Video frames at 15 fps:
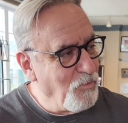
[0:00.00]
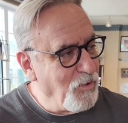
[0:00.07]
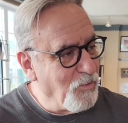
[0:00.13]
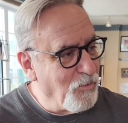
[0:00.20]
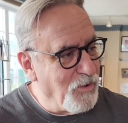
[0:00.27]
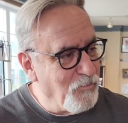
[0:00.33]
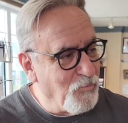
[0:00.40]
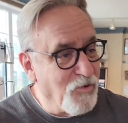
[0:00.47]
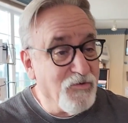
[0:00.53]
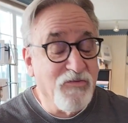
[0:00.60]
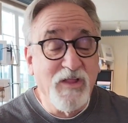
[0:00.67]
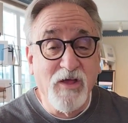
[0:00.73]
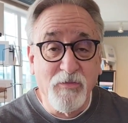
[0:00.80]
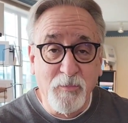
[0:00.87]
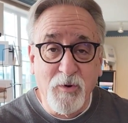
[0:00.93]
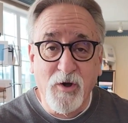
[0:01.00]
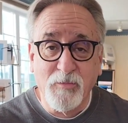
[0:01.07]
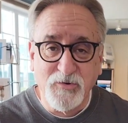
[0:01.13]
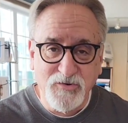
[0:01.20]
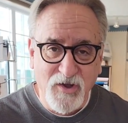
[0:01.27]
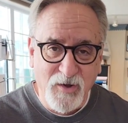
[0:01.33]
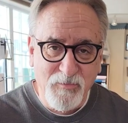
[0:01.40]
we were in what is now the
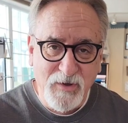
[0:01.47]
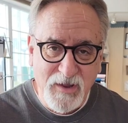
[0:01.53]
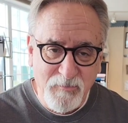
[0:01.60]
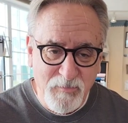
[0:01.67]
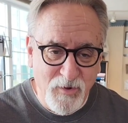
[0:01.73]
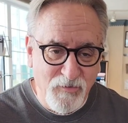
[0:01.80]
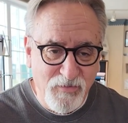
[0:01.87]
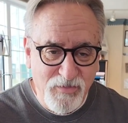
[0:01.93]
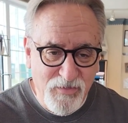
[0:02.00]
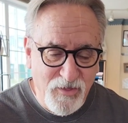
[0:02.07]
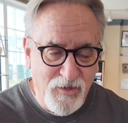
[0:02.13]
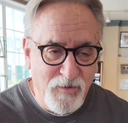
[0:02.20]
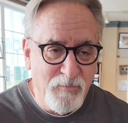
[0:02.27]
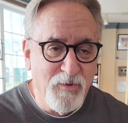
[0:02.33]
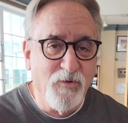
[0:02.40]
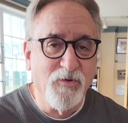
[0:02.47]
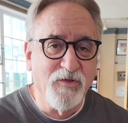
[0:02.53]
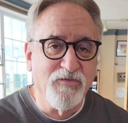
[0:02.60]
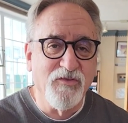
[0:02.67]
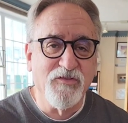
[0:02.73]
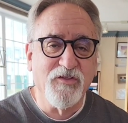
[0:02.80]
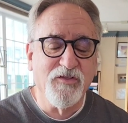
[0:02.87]
barbershop. We had both
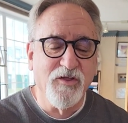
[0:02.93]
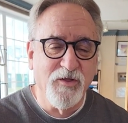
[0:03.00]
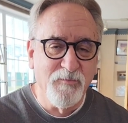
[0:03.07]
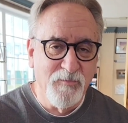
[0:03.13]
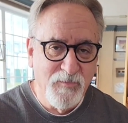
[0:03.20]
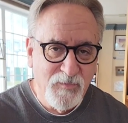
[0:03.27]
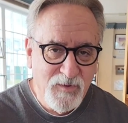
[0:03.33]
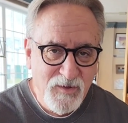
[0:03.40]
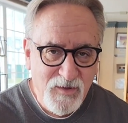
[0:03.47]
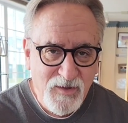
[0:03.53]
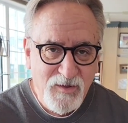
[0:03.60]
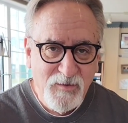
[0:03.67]
buildings at the time.